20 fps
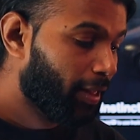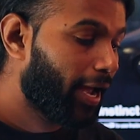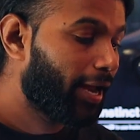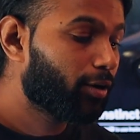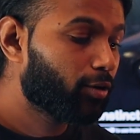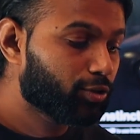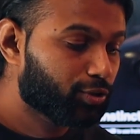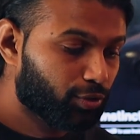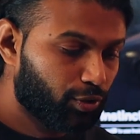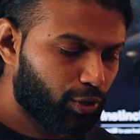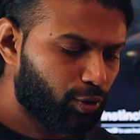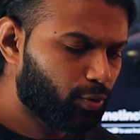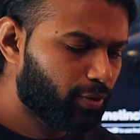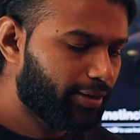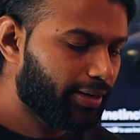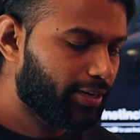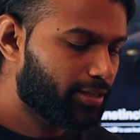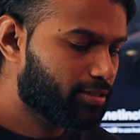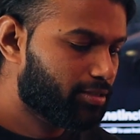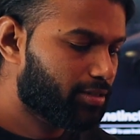And also you
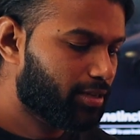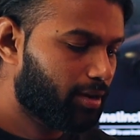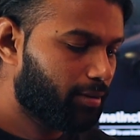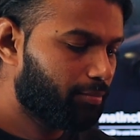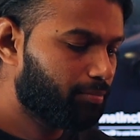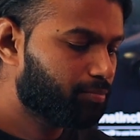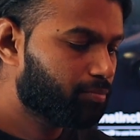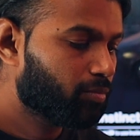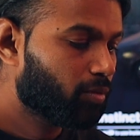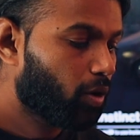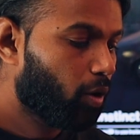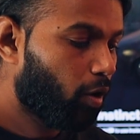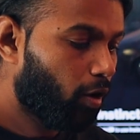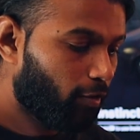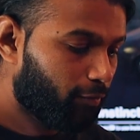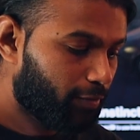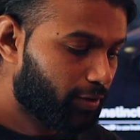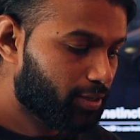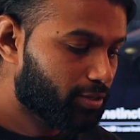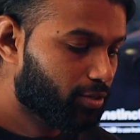get some
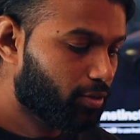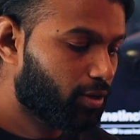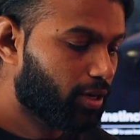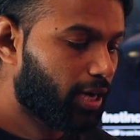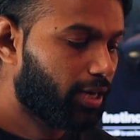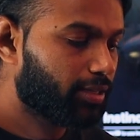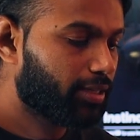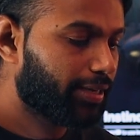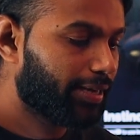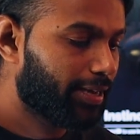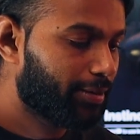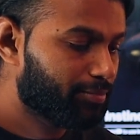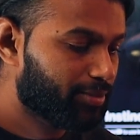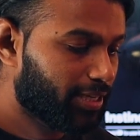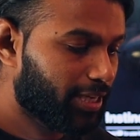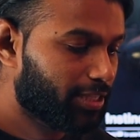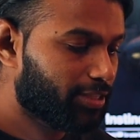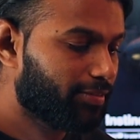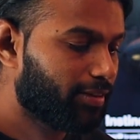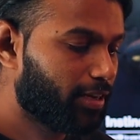offers on other games
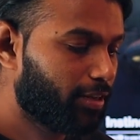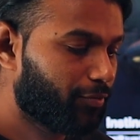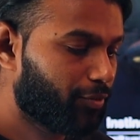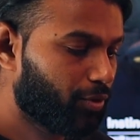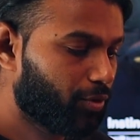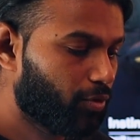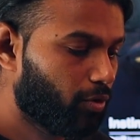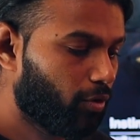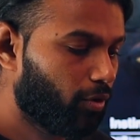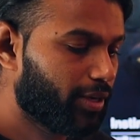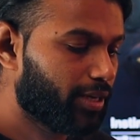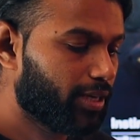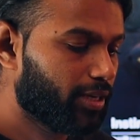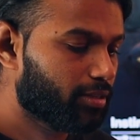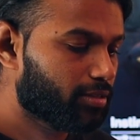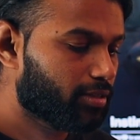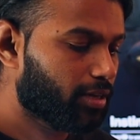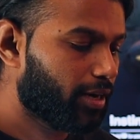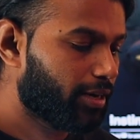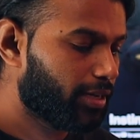as well. If you go here,
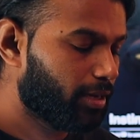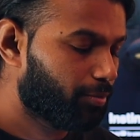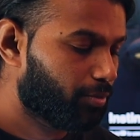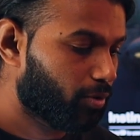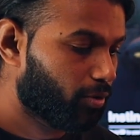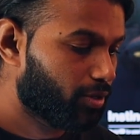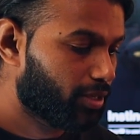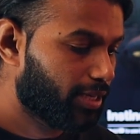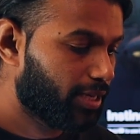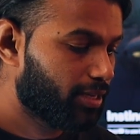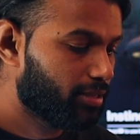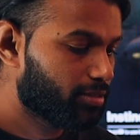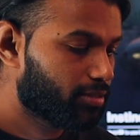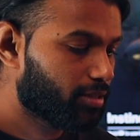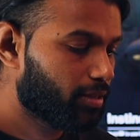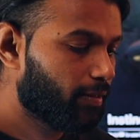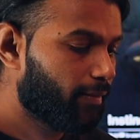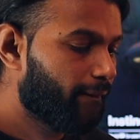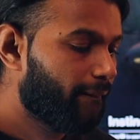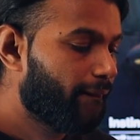Stadia Pro
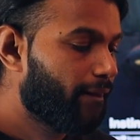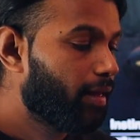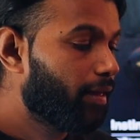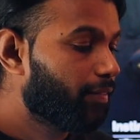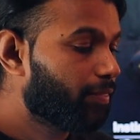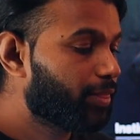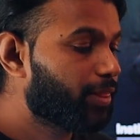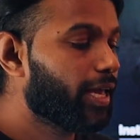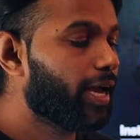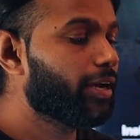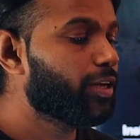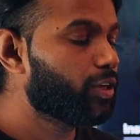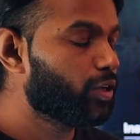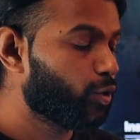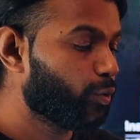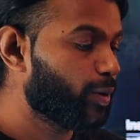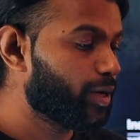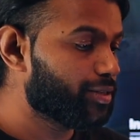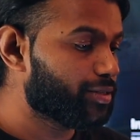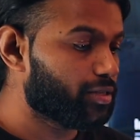deals, then
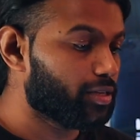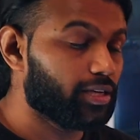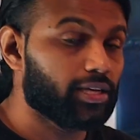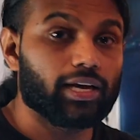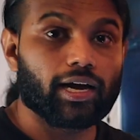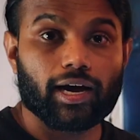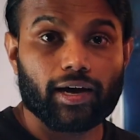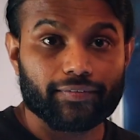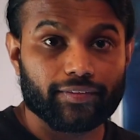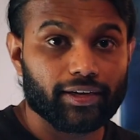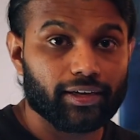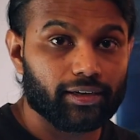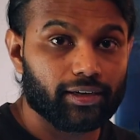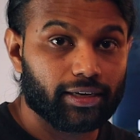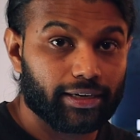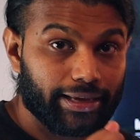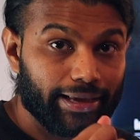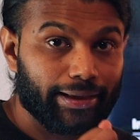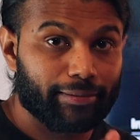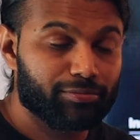you will see
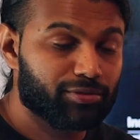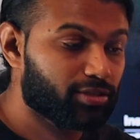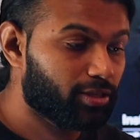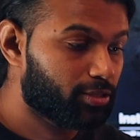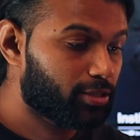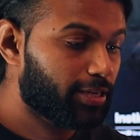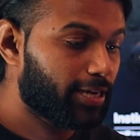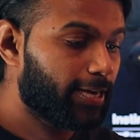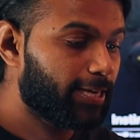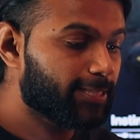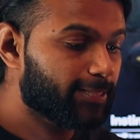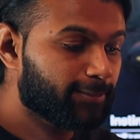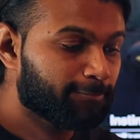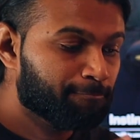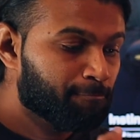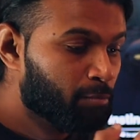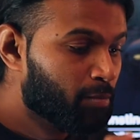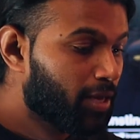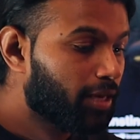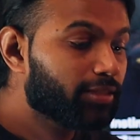other games such as
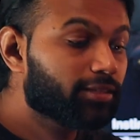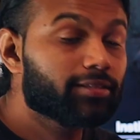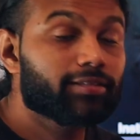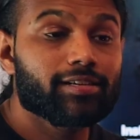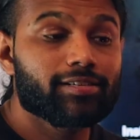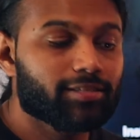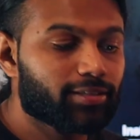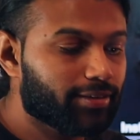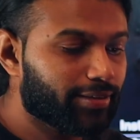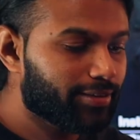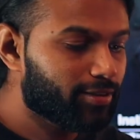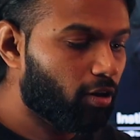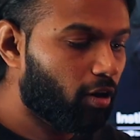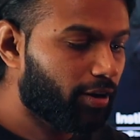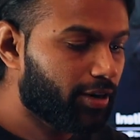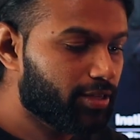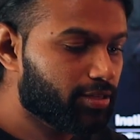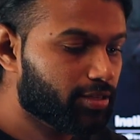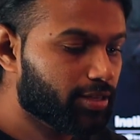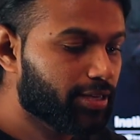Assassin's Creed
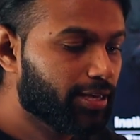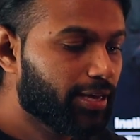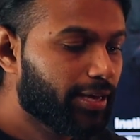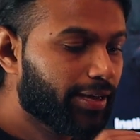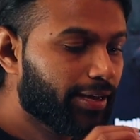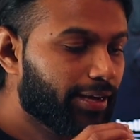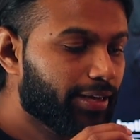Odyssey.